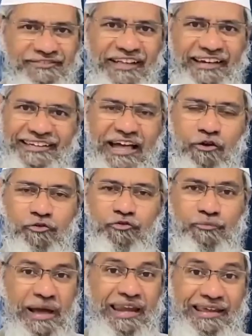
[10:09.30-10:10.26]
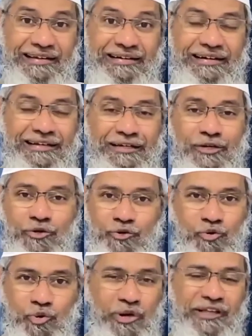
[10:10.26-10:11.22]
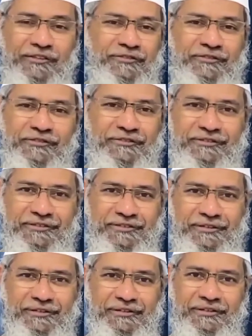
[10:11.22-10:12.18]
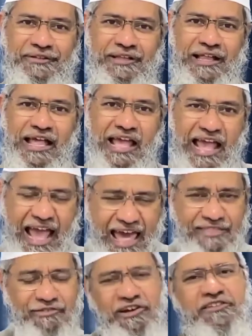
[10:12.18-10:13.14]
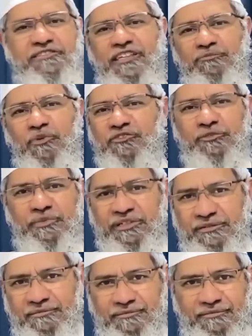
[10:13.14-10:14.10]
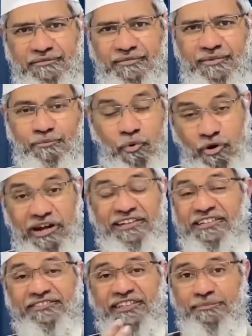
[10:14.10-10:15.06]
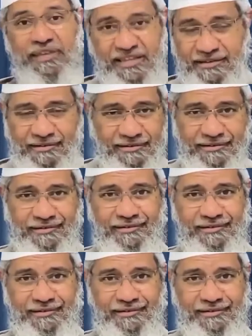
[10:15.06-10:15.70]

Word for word: decided I want to marry a girl who is as religious as possible. More religious than me.